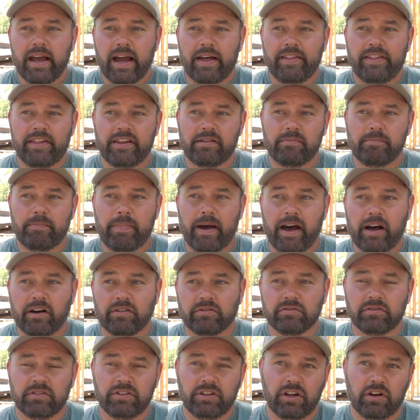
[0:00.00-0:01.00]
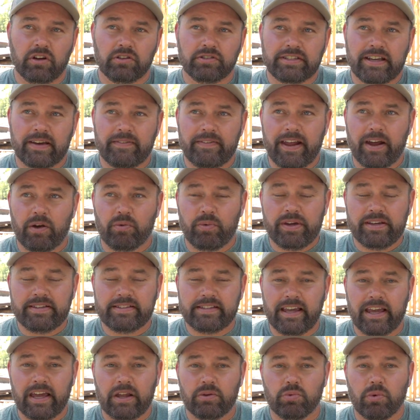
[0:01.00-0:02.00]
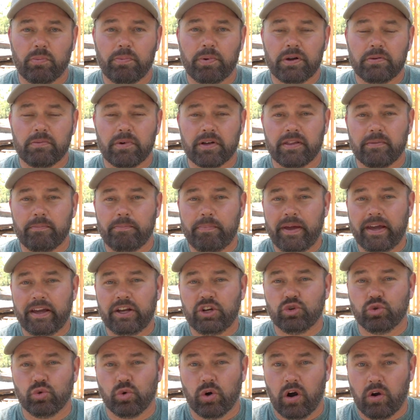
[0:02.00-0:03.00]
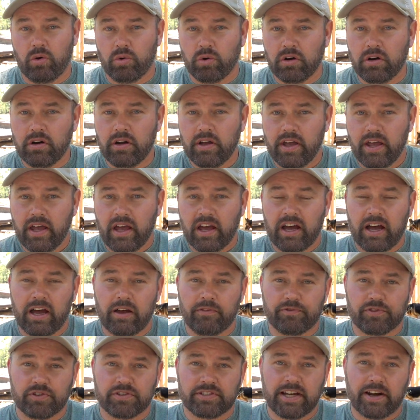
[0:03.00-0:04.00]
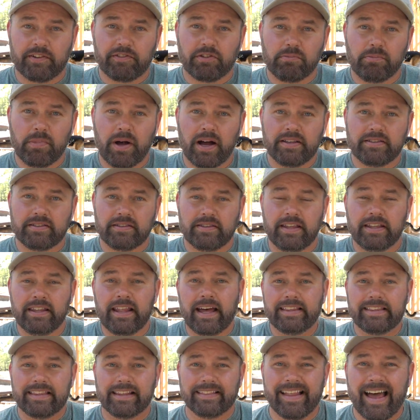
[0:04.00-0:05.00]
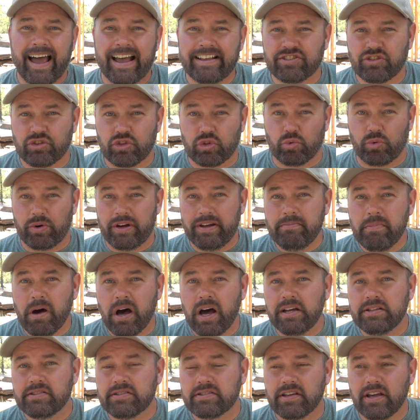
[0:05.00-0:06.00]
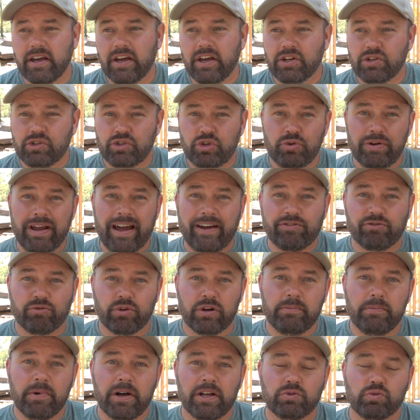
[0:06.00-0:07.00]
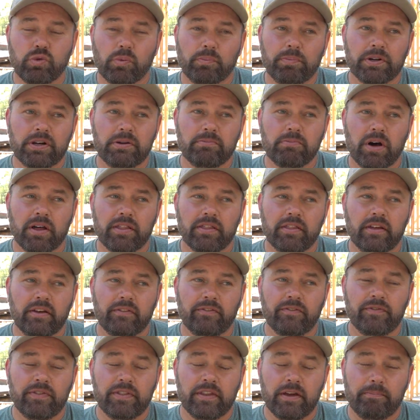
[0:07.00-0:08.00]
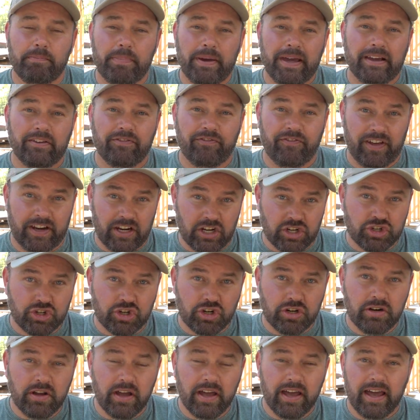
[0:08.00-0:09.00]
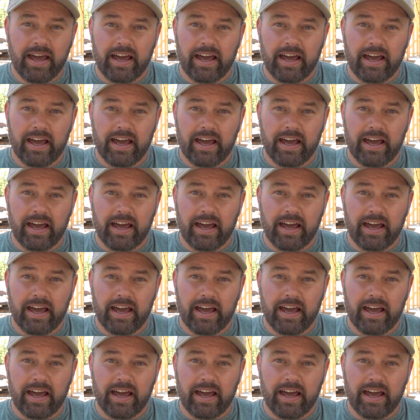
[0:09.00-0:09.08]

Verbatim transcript: And then about you know seven eight weeks in, we'll put them on the pig grower um, for several months. And then like the last three months, two and a half, three months, we'll put them on the, the pig finisher.